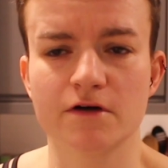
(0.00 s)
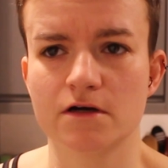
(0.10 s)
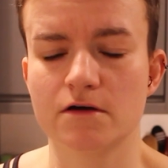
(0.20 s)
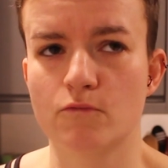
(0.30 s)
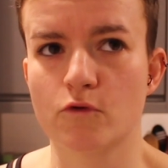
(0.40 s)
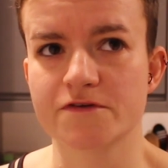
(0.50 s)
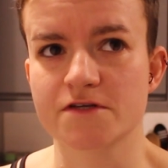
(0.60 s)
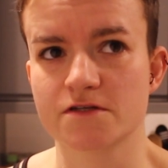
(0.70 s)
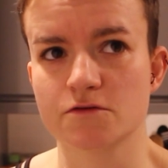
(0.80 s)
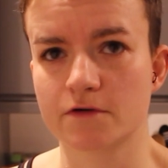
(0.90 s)

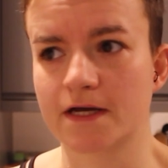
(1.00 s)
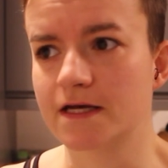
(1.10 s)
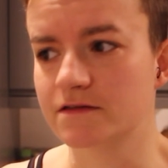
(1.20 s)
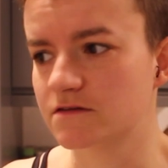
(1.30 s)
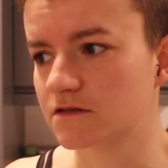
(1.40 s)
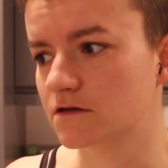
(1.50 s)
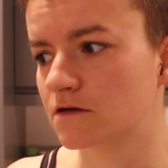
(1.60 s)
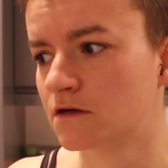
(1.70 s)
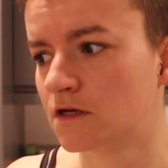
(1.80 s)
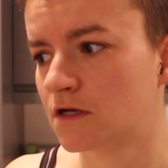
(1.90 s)
once I sort of get into the